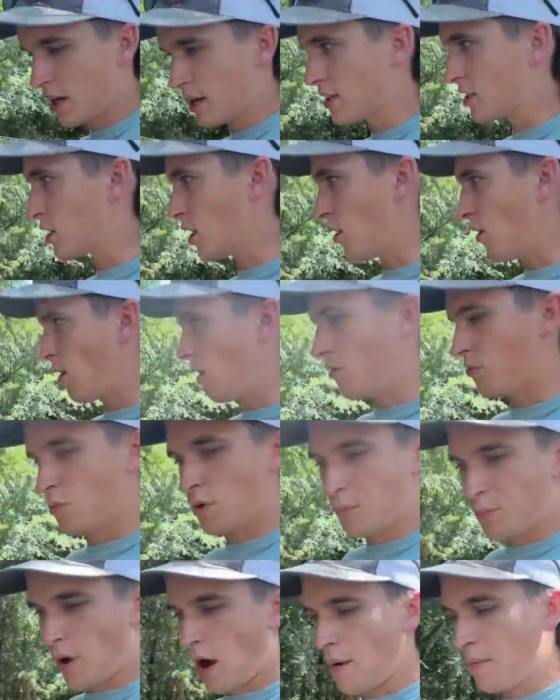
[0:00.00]
so
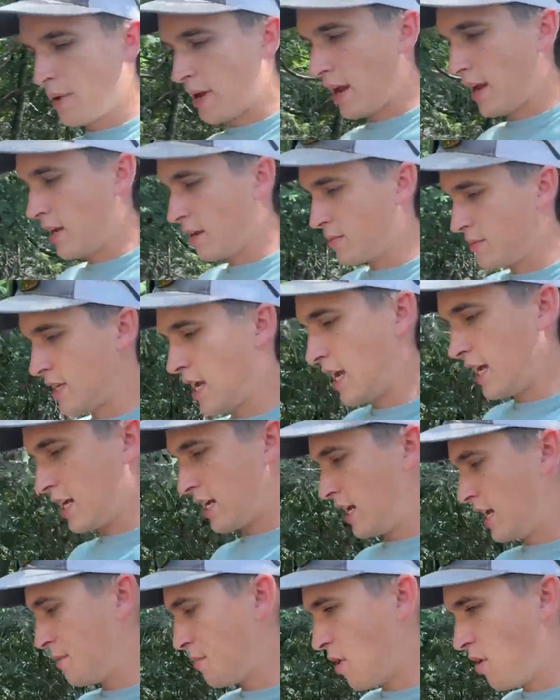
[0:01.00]
we'll probably end up taking
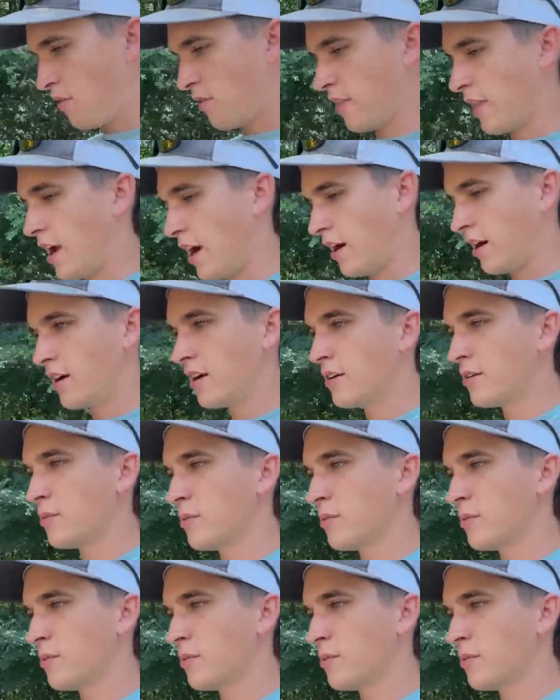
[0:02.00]
him over there.